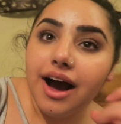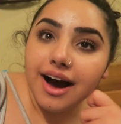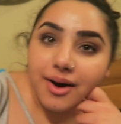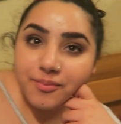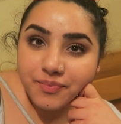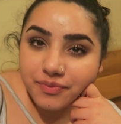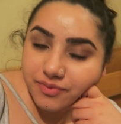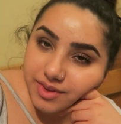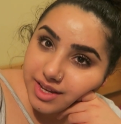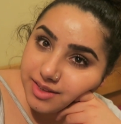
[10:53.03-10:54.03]

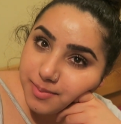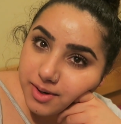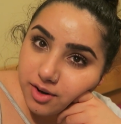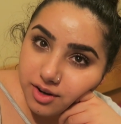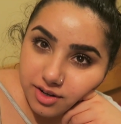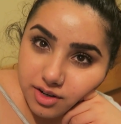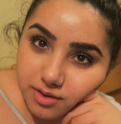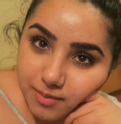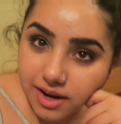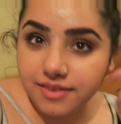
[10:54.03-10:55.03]
It's been
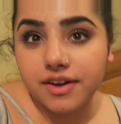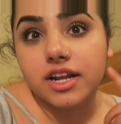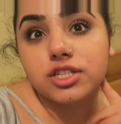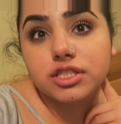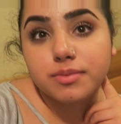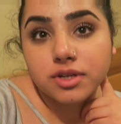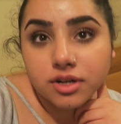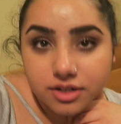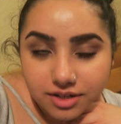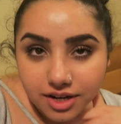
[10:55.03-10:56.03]
on, my foundation's been
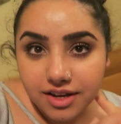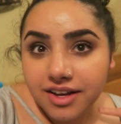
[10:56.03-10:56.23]
on